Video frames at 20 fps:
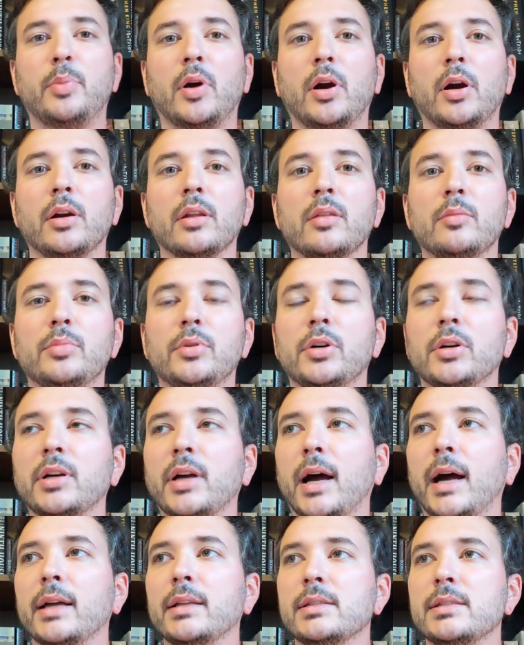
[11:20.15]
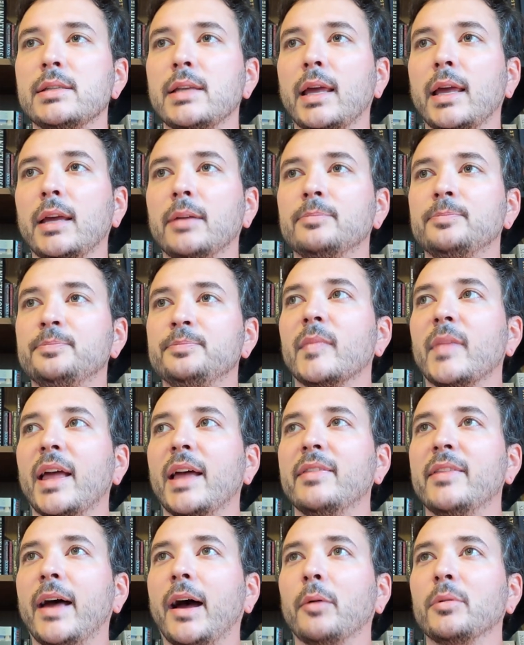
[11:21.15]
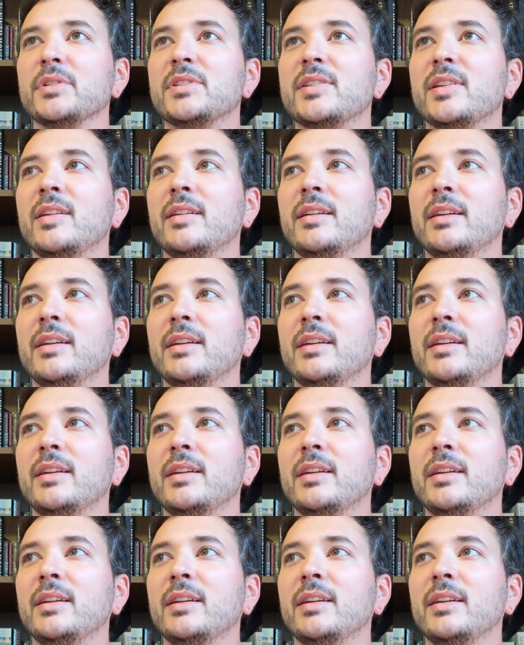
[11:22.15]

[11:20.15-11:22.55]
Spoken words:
part of the book, I'd say. And that was,